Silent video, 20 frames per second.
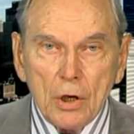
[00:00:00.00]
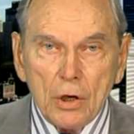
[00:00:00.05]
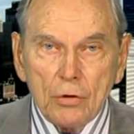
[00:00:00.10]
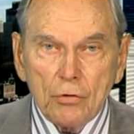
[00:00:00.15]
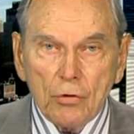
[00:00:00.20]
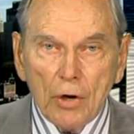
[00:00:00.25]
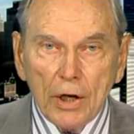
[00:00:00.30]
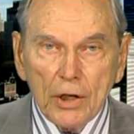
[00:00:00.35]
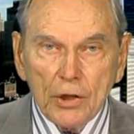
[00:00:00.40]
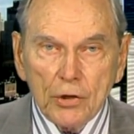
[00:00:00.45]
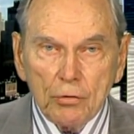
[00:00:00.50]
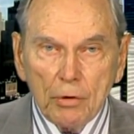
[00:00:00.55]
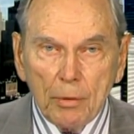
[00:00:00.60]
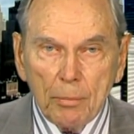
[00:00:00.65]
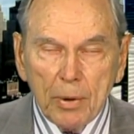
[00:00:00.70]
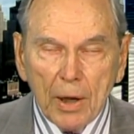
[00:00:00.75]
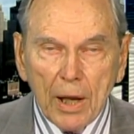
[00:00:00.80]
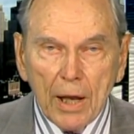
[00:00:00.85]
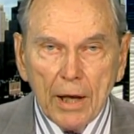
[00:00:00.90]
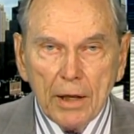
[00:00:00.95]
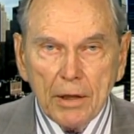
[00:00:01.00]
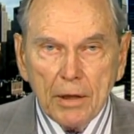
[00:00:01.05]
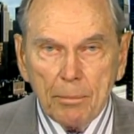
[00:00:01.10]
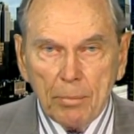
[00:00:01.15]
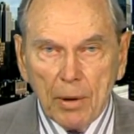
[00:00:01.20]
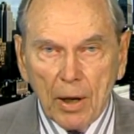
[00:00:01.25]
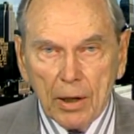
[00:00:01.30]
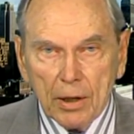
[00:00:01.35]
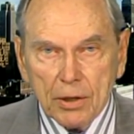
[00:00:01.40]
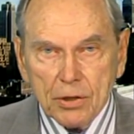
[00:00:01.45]
trying to apply the
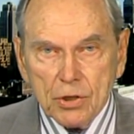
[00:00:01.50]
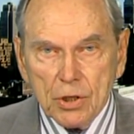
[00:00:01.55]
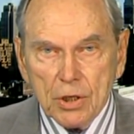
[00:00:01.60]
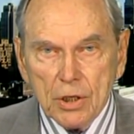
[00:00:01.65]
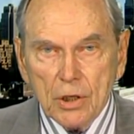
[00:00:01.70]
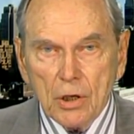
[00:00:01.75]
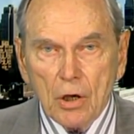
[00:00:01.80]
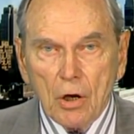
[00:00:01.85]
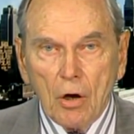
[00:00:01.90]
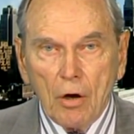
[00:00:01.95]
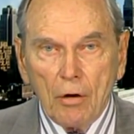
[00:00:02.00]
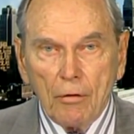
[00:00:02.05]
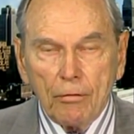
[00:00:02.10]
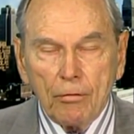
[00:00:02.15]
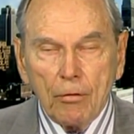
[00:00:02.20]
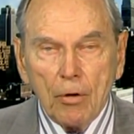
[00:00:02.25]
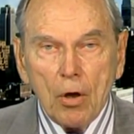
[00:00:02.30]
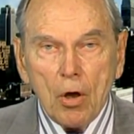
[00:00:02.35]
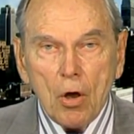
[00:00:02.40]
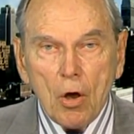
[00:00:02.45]
policy of